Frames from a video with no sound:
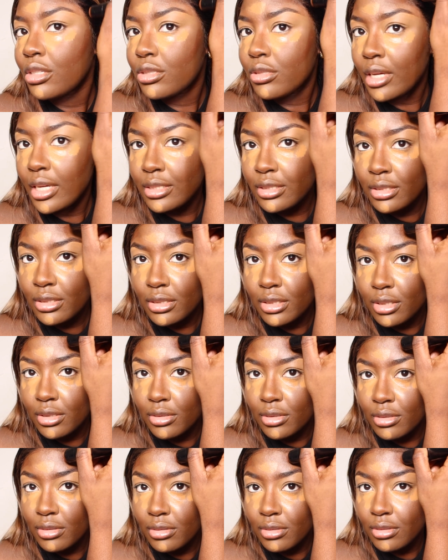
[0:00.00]
So I just
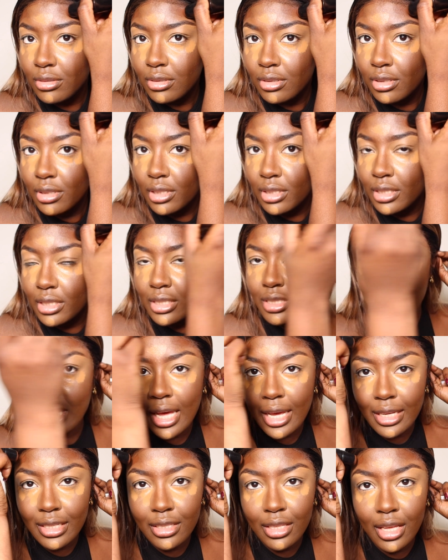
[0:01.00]
go the
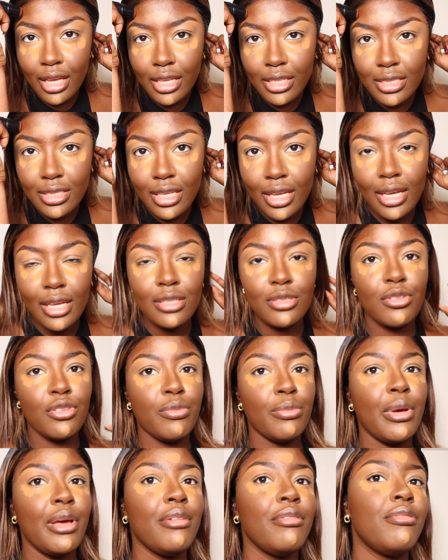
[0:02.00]
size of
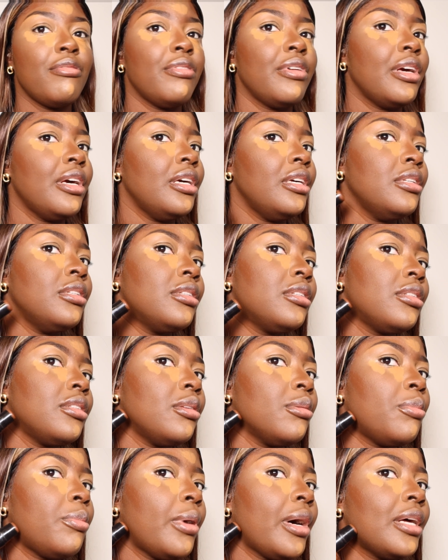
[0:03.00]
my face,
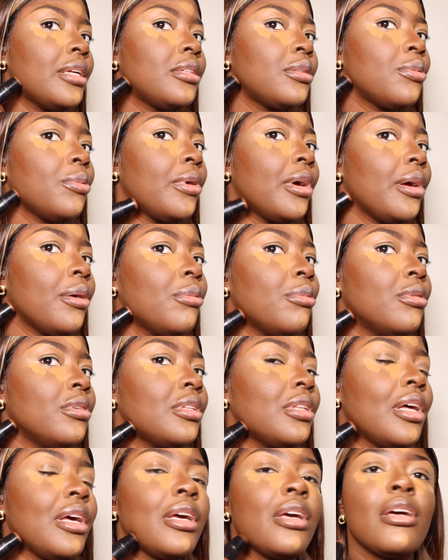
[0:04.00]
the parts where I
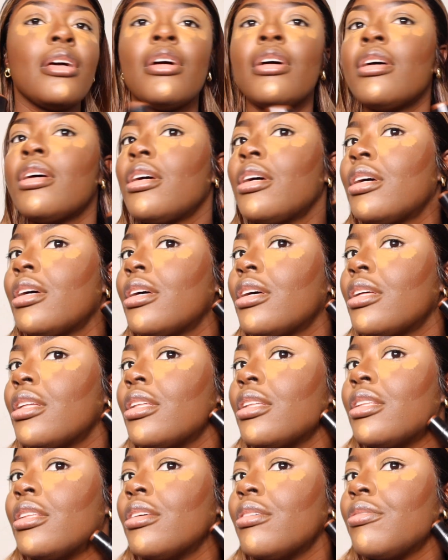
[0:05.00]
want like
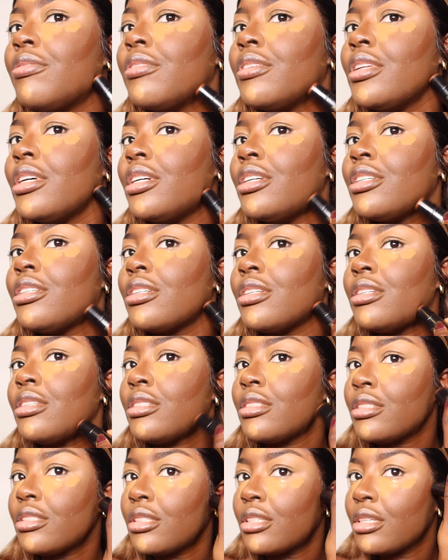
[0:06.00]

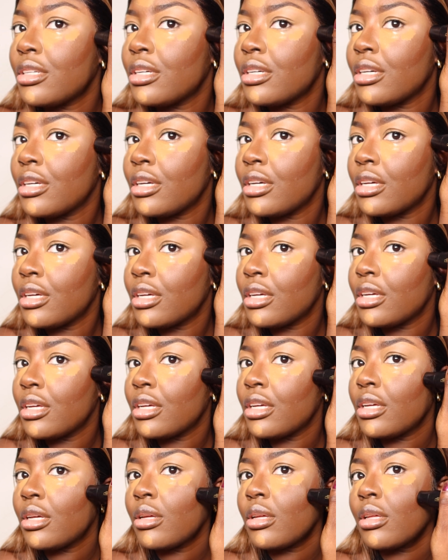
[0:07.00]
definition.
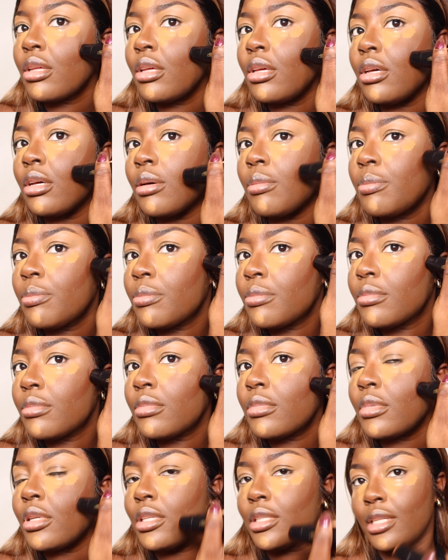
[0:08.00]
Yep,
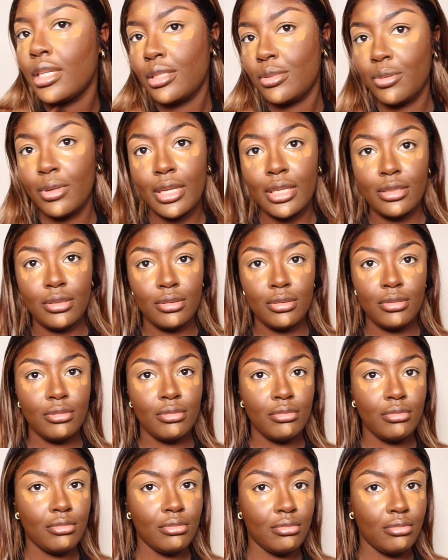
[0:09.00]
and that's what I do.
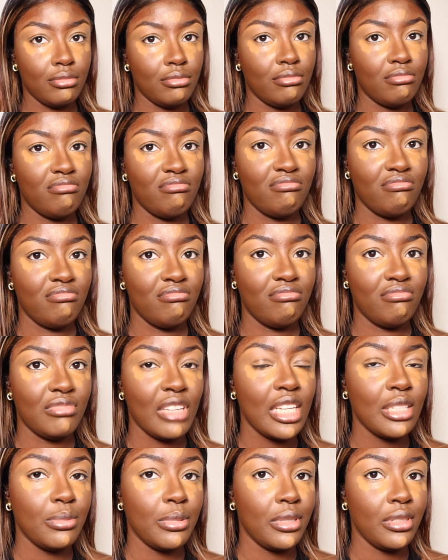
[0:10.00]

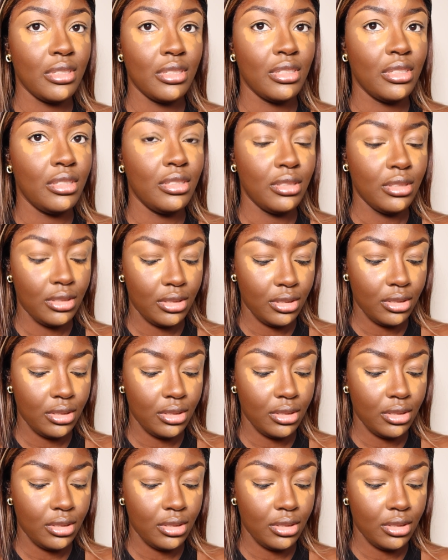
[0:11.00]
That's basically it.